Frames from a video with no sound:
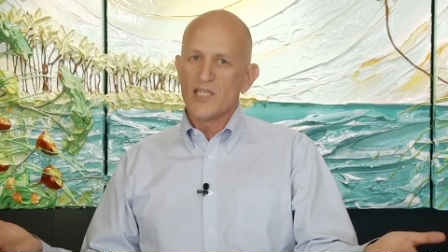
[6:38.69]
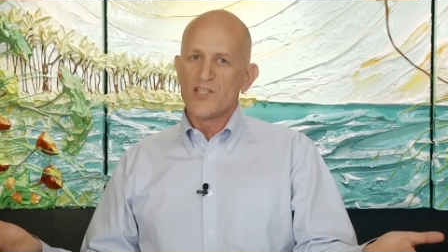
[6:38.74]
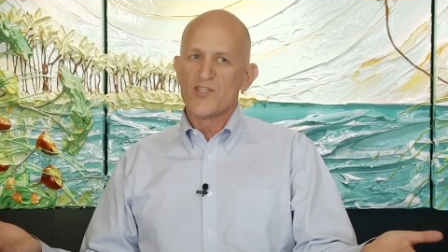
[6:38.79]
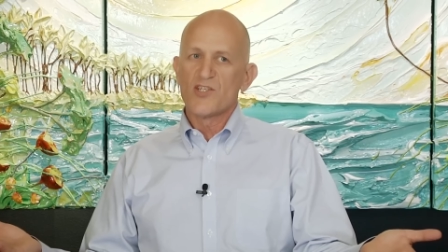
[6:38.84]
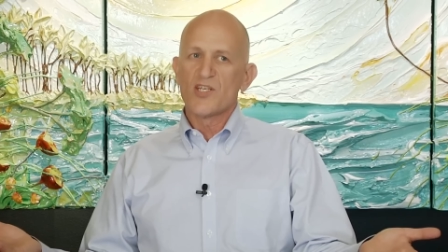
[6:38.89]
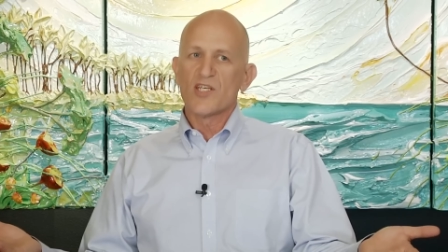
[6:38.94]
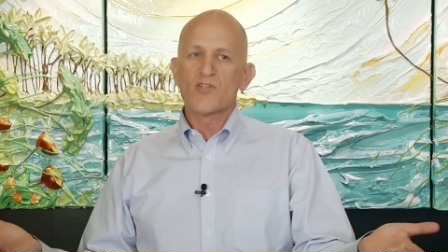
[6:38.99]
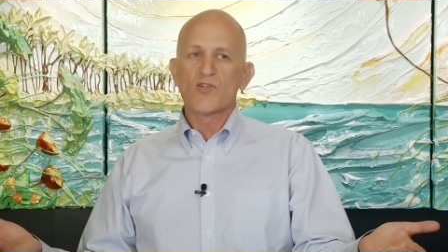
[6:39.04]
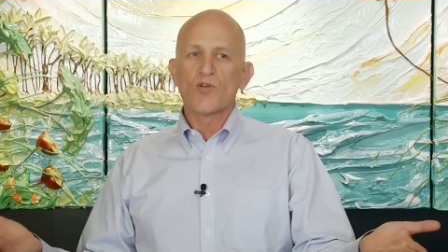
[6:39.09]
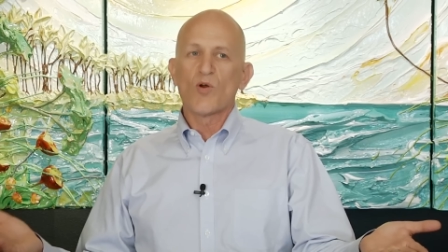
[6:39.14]
it's
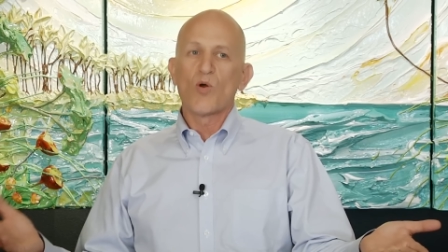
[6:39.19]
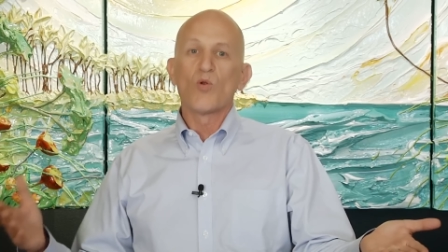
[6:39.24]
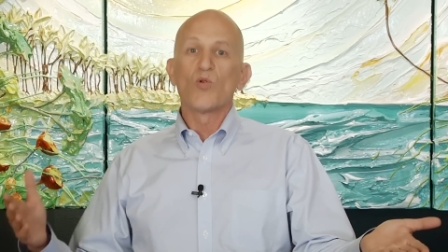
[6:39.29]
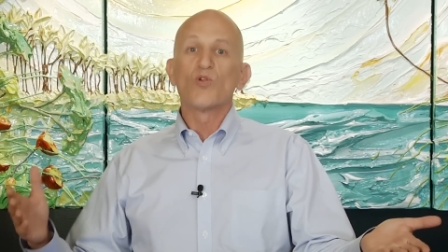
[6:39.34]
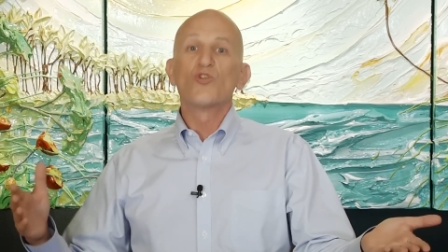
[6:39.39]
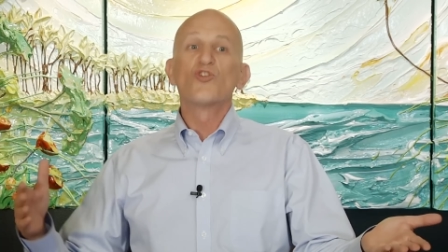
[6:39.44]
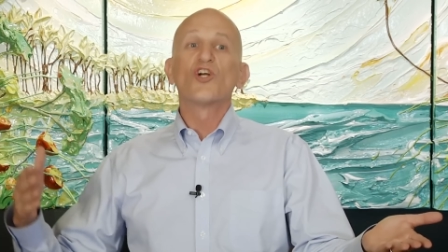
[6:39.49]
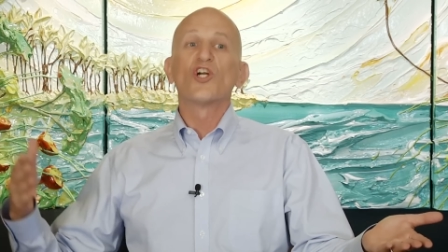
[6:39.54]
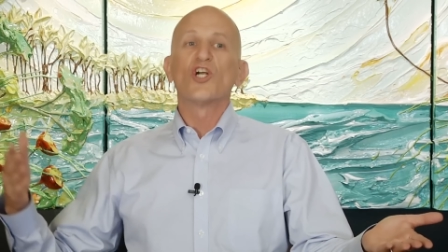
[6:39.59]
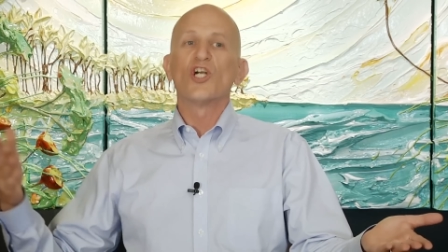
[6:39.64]
just
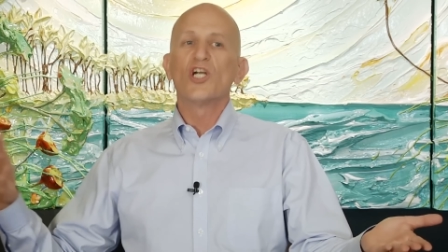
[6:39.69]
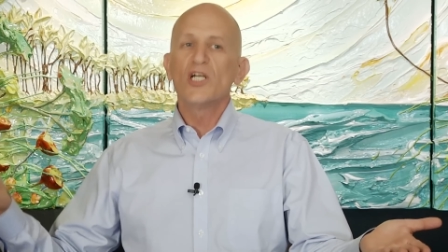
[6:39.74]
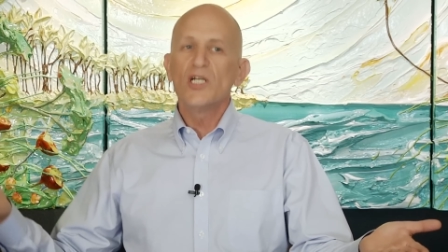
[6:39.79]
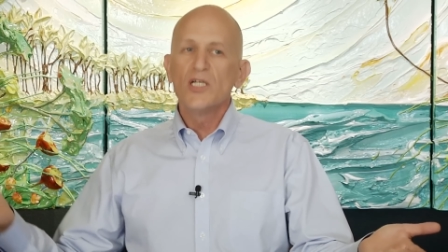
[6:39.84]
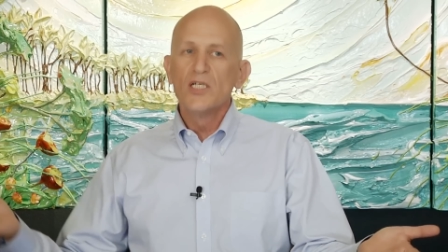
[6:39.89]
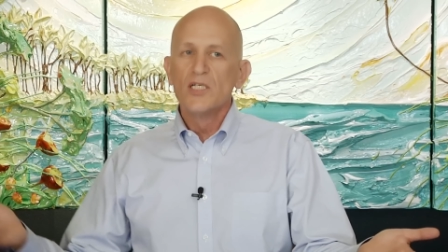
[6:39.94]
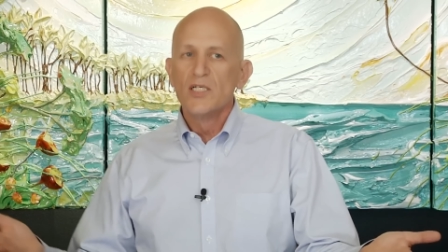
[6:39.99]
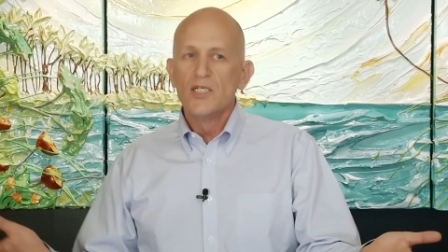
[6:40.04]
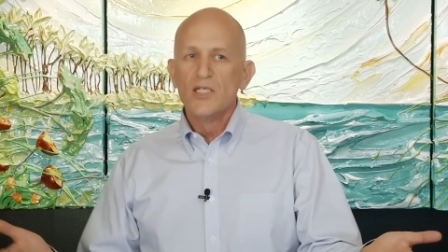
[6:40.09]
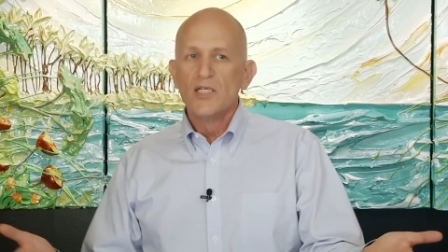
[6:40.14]
older,
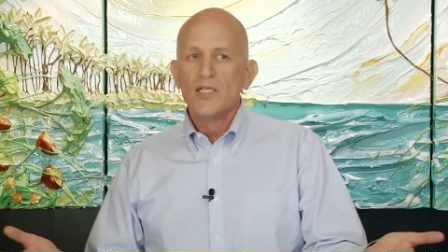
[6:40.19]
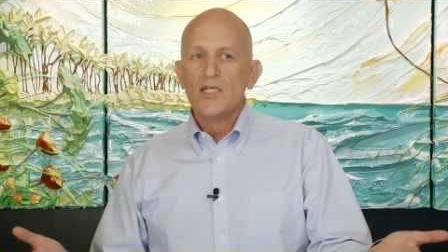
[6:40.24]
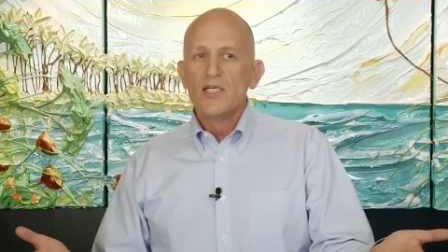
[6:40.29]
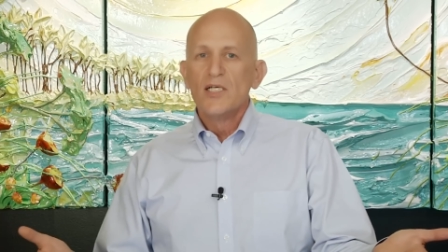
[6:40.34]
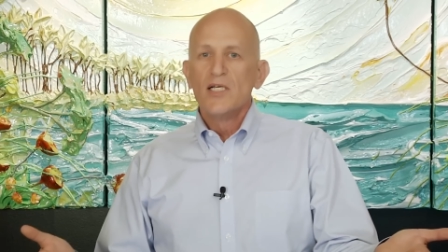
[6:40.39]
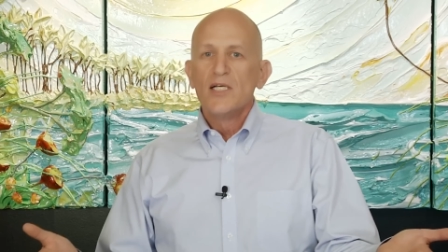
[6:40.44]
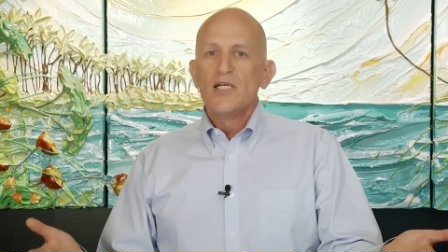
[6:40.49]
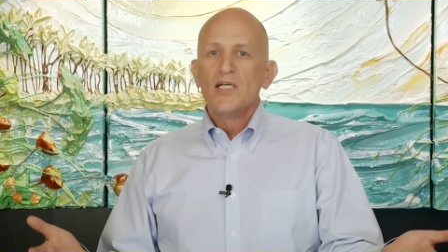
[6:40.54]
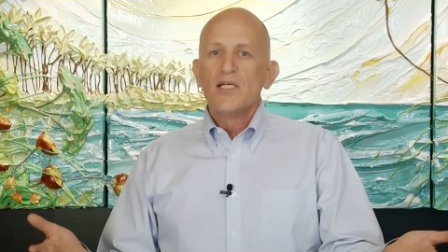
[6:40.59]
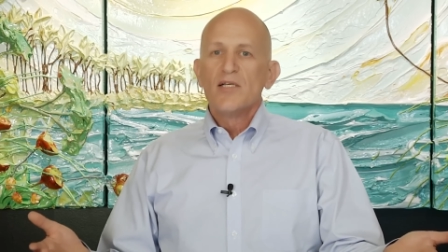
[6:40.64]

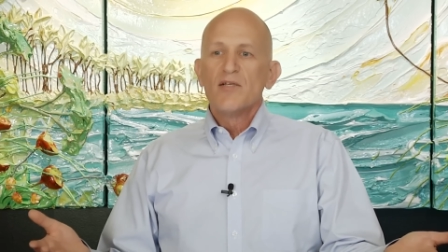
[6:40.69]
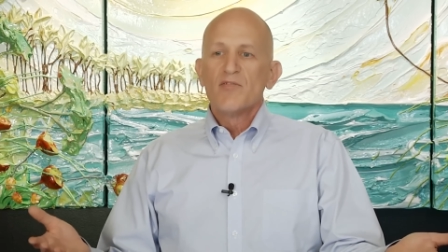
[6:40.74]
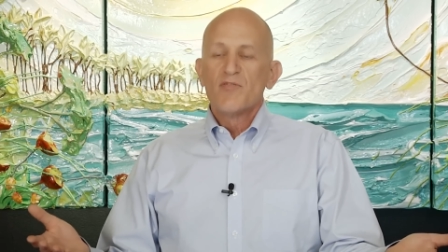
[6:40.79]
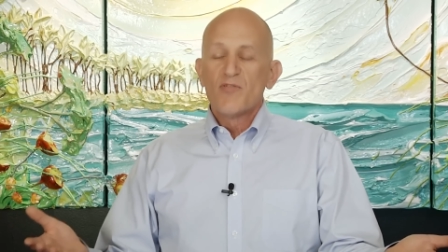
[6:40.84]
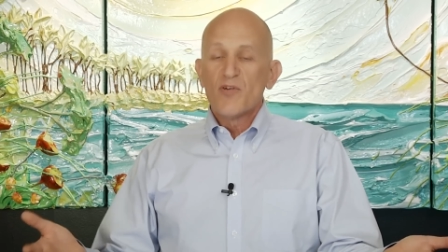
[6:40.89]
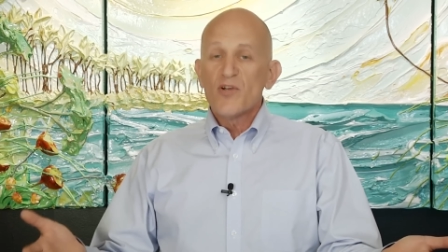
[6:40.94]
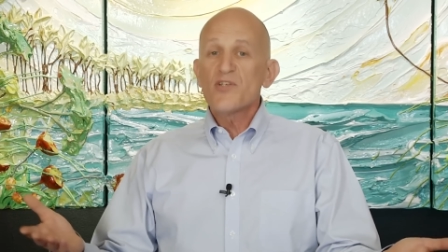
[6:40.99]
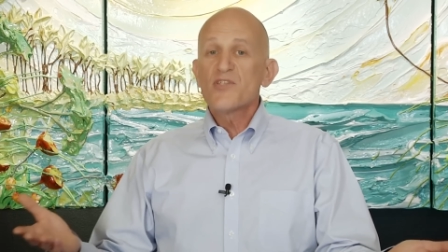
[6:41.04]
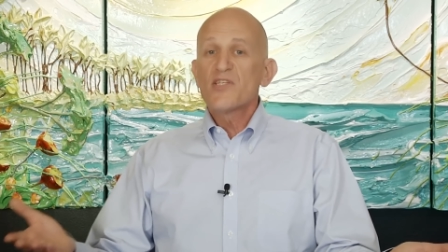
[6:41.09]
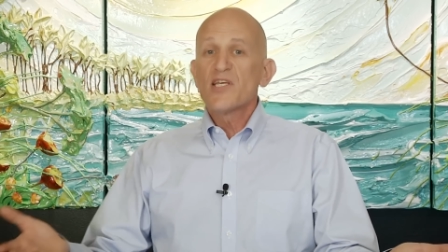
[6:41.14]

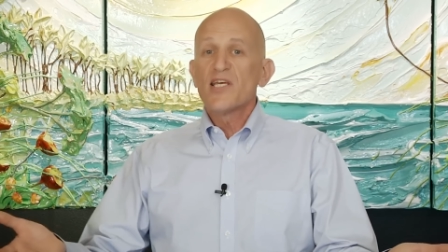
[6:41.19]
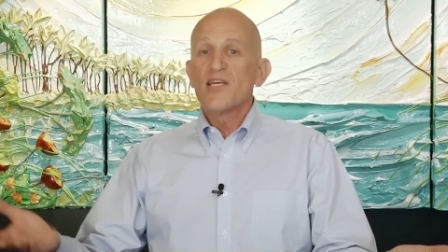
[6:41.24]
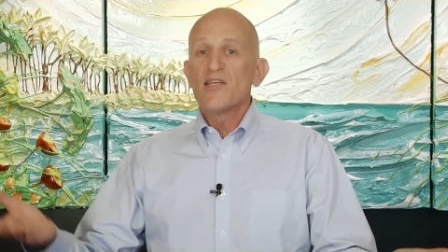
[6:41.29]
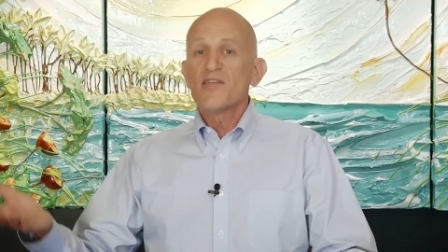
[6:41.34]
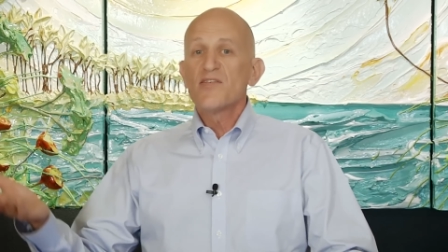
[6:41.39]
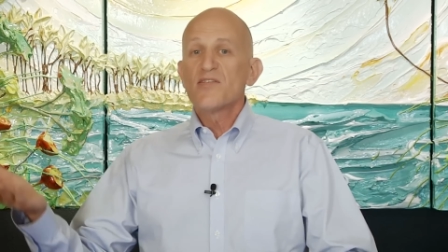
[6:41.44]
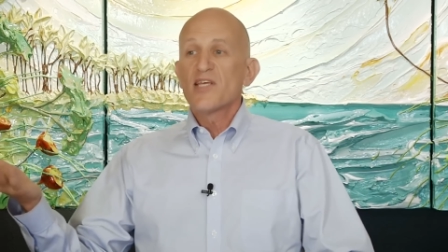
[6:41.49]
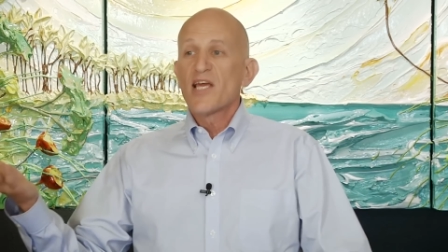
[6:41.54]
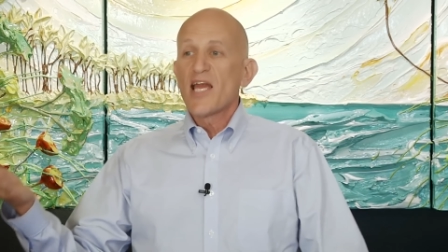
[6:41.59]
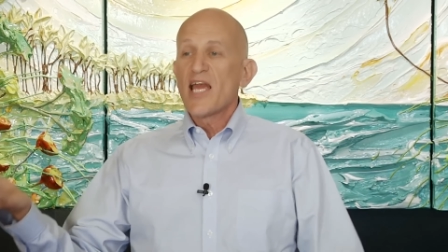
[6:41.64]
versus